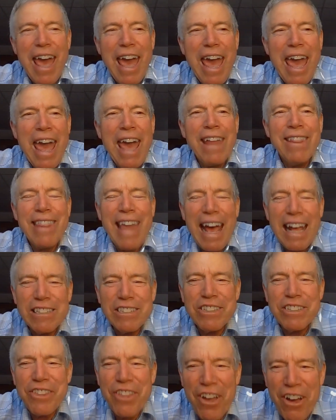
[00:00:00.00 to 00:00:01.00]
And
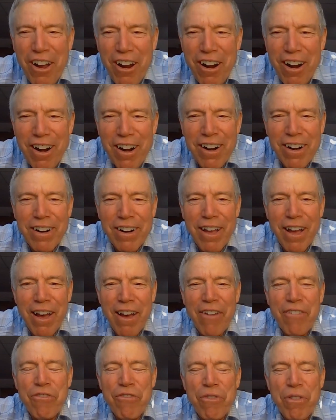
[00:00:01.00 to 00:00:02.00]
that's the heart
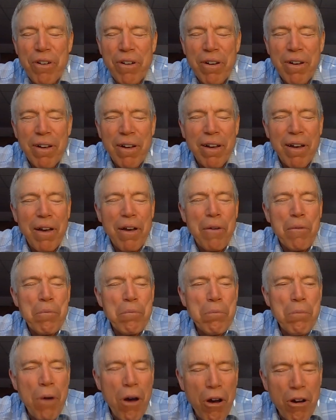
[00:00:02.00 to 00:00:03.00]
of
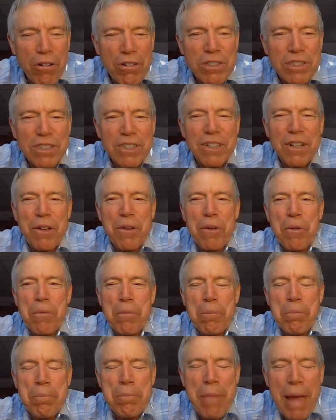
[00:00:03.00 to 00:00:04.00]
most
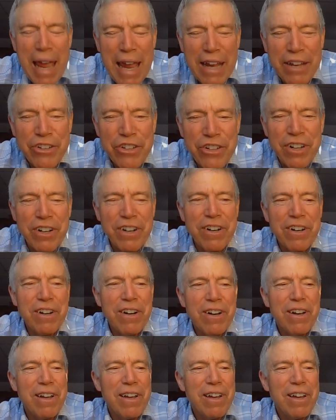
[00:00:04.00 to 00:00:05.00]
major
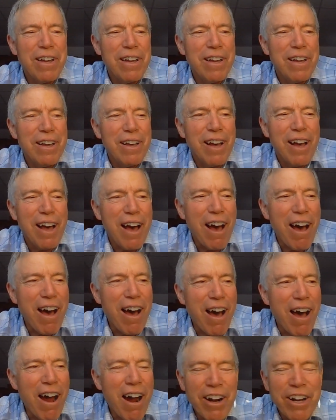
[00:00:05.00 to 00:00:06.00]

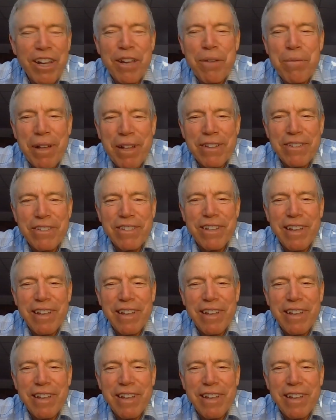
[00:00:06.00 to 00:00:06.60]
arguments